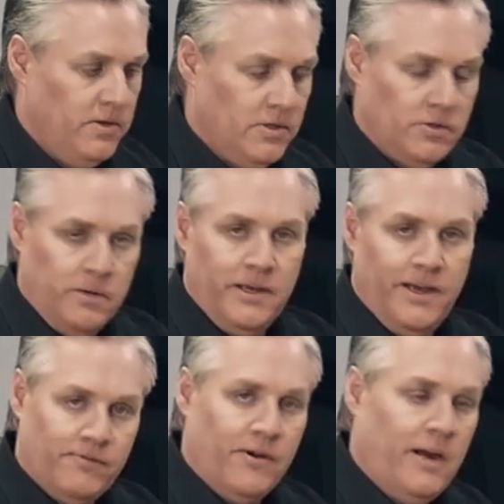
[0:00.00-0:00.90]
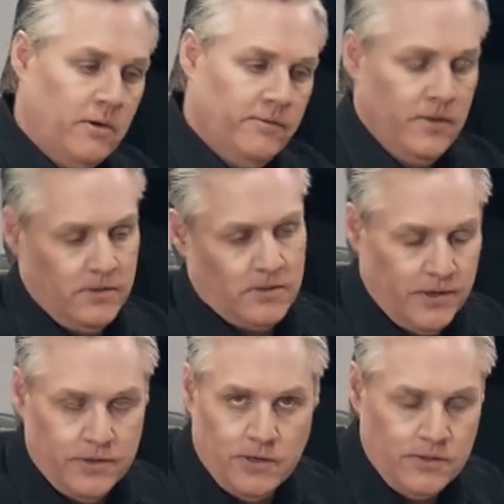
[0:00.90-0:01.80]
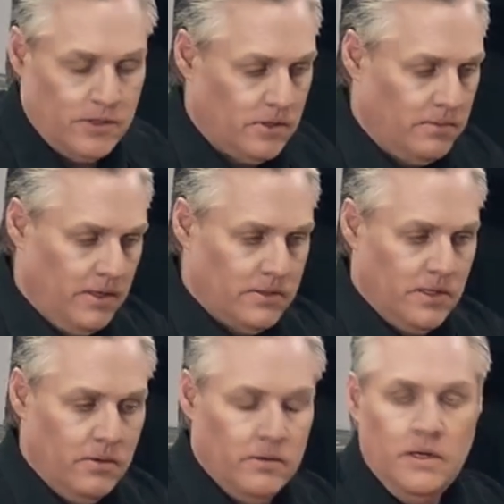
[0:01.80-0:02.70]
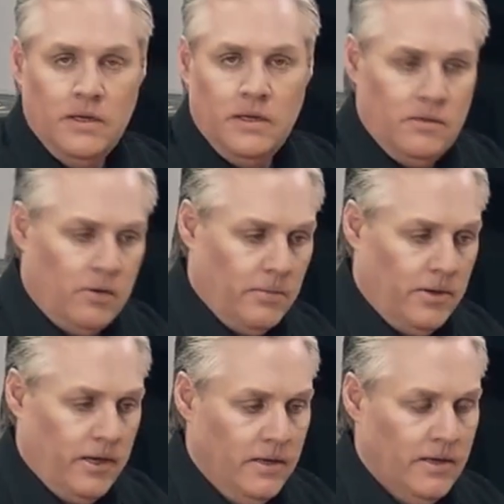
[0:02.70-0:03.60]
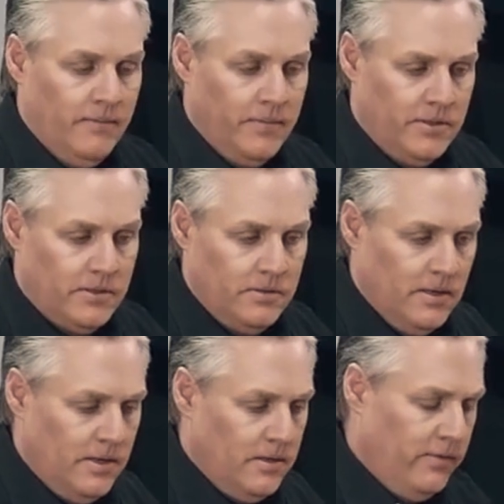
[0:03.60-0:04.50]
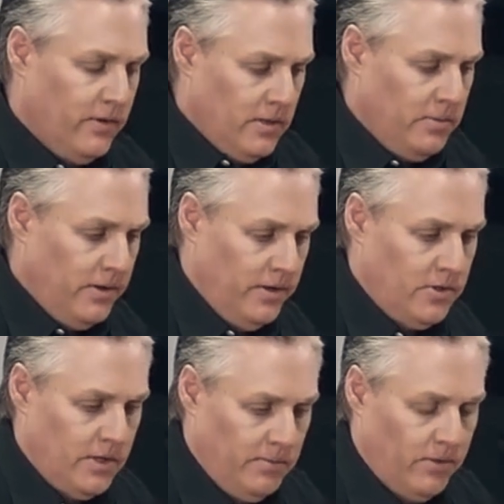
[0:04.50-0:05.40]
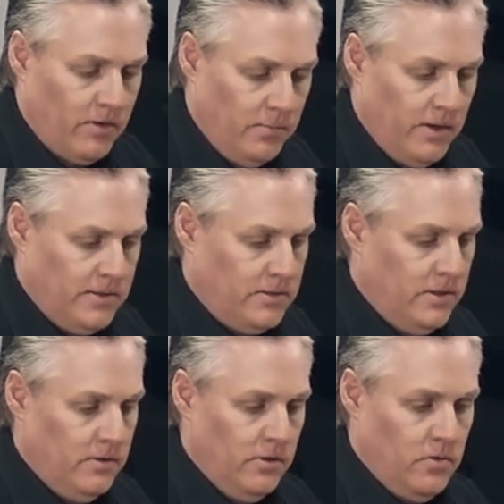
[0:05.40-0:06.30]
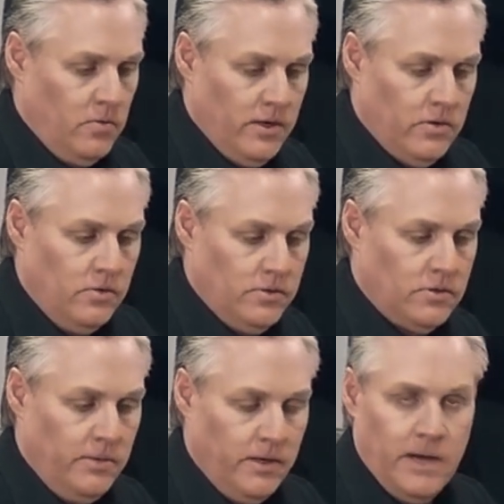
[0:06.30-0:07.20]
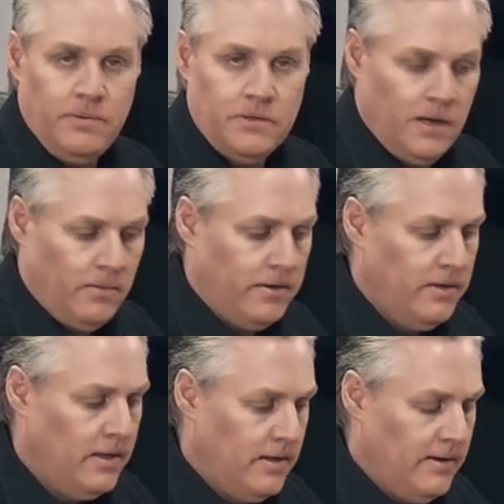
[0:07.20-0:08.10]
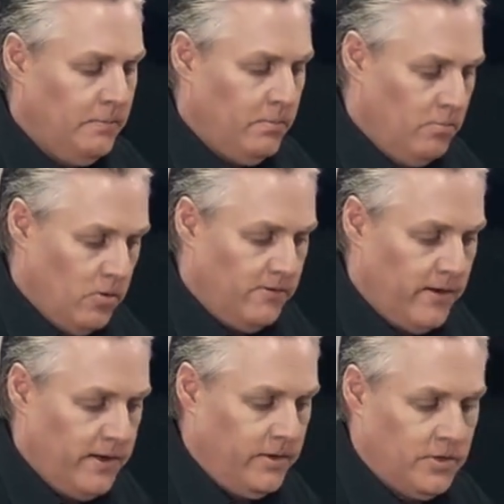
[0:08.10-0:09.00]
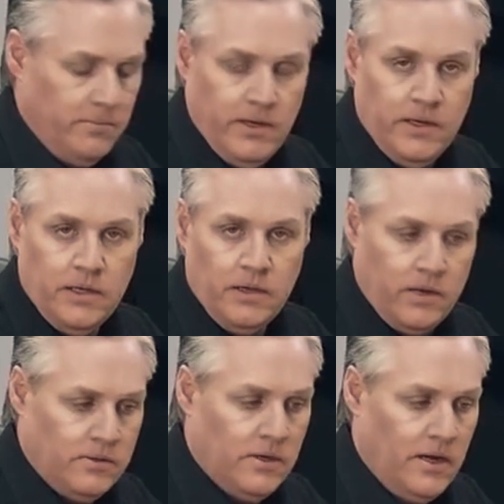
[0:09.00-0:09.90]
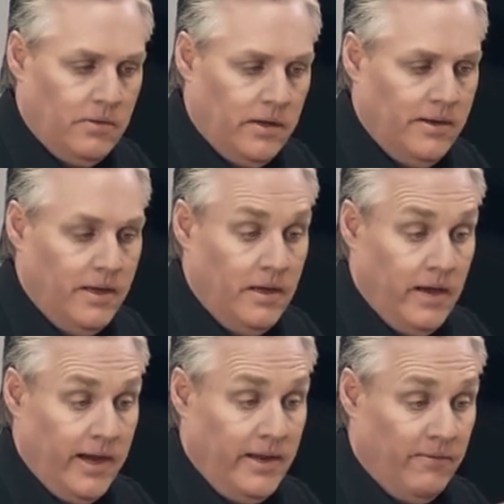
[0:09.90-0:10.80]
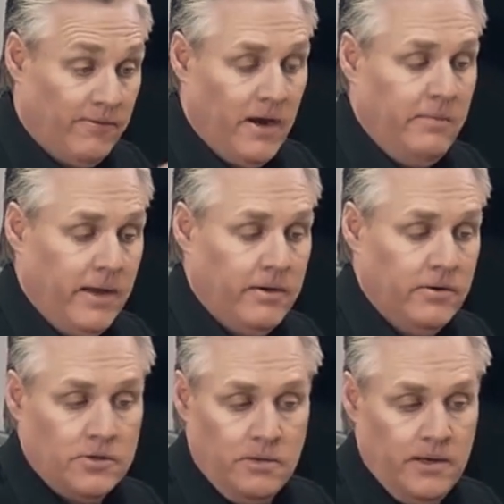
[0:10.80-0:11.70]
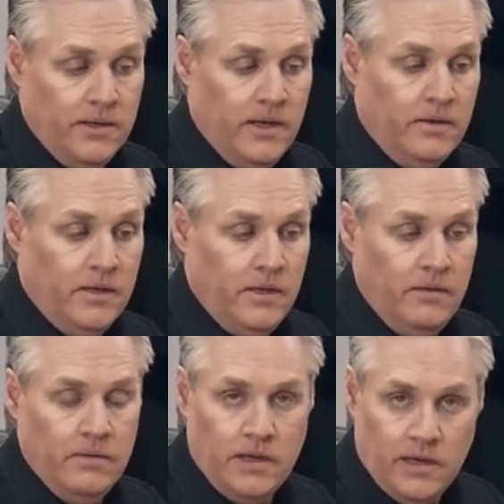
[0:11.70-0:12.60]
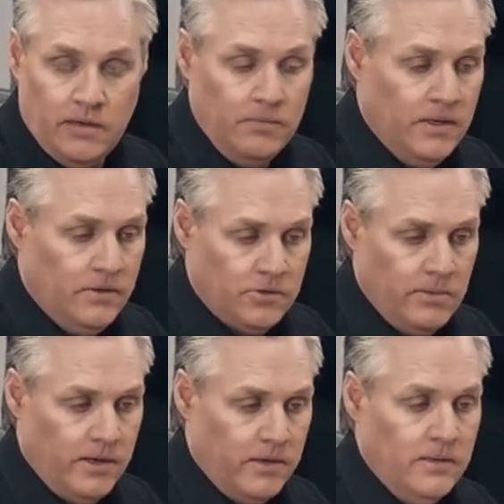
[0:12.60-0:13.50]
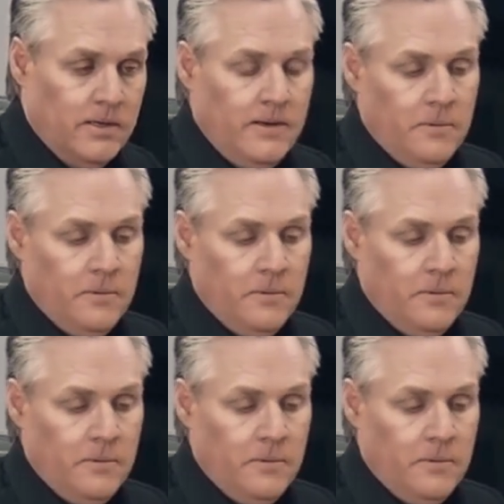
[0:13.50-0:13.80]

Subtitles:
because you're trimming a frame off either side of the transition, but you can see what I mean. You've got the ability to trim in 3 places. You can do quite coarse trimming in the upper timeline, more finer trimming in the lower timeline, and then frame accurate trimming in the trim editor.